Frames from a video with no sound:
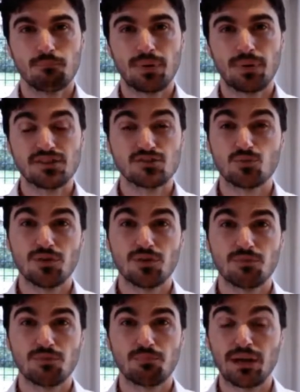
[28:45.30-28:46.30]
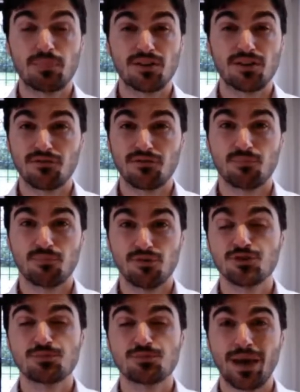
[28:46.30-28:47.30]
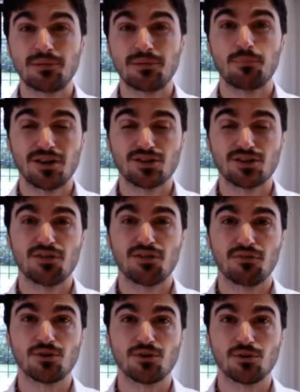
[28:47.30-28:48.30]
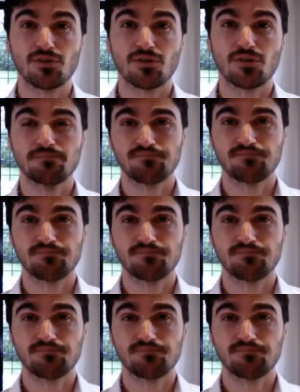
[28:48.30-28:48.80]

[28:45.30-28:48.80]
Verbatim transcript: Patients with pain pressure, reduced pain pressure thresholds